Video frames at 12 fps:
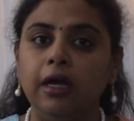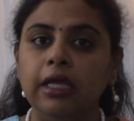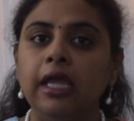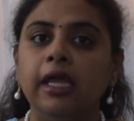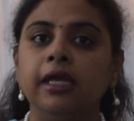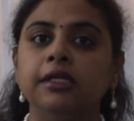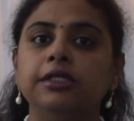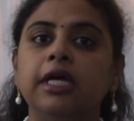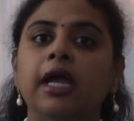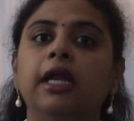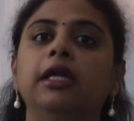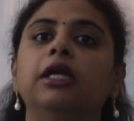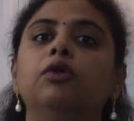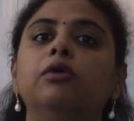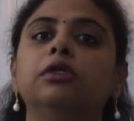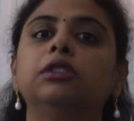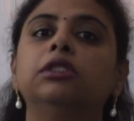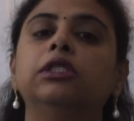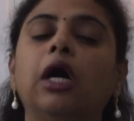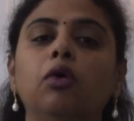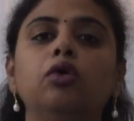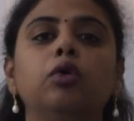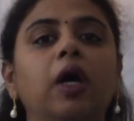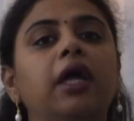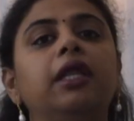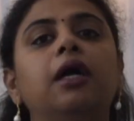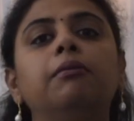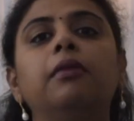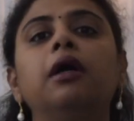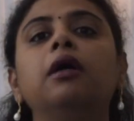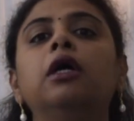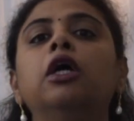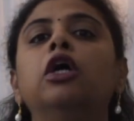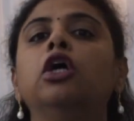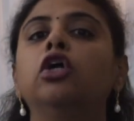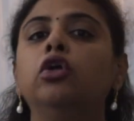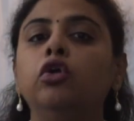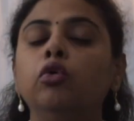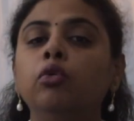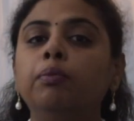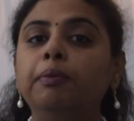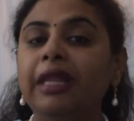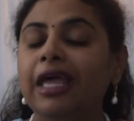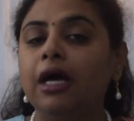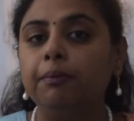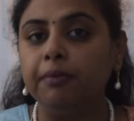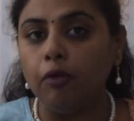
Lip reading: young age, and it was down to Aryamba to play a